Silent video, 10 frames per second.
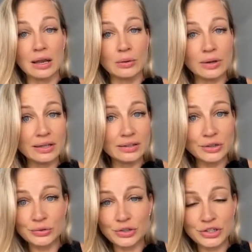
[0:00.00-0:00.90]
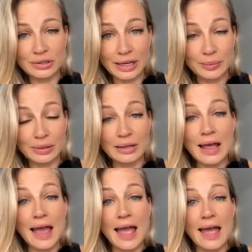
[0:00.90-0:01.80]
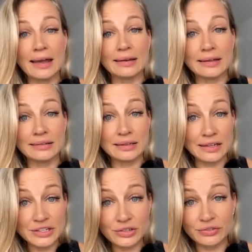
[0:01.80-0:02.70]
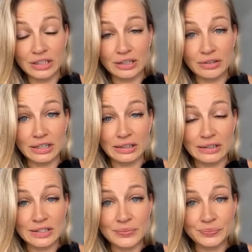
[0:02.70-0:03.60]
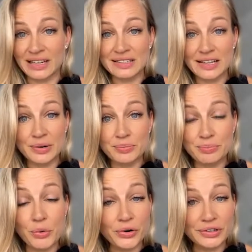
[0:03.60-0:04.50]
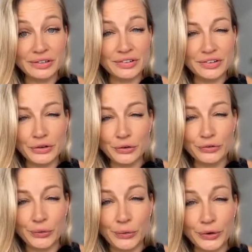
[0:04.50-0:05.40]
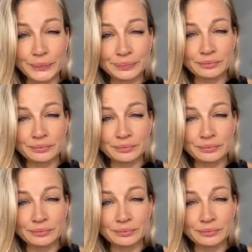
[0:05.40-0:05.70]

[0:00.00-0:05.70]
look at the nutrition label and at the list of the ingredients. Is there more than 3 or 4?